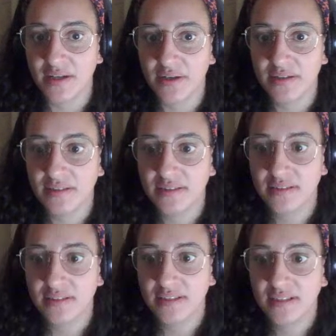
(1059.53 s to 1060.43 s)
And
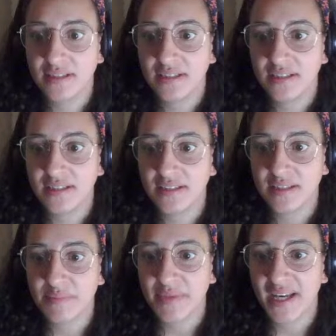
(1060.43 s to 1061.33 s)
then
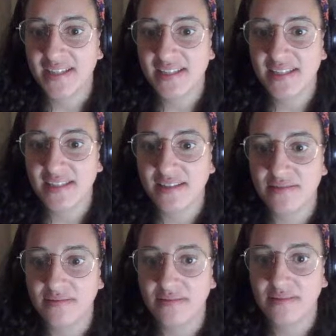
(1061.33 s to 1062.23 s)
the opacity doesn't.